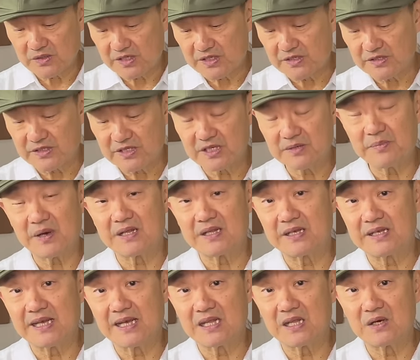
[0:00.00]
you can see by the
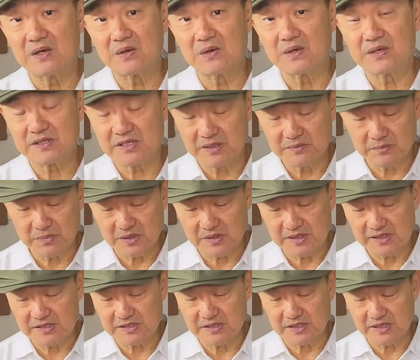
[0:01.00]
yellow symbol
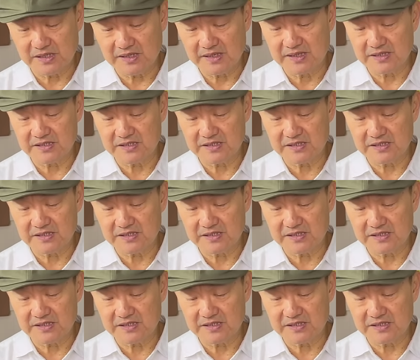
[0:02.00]
it's a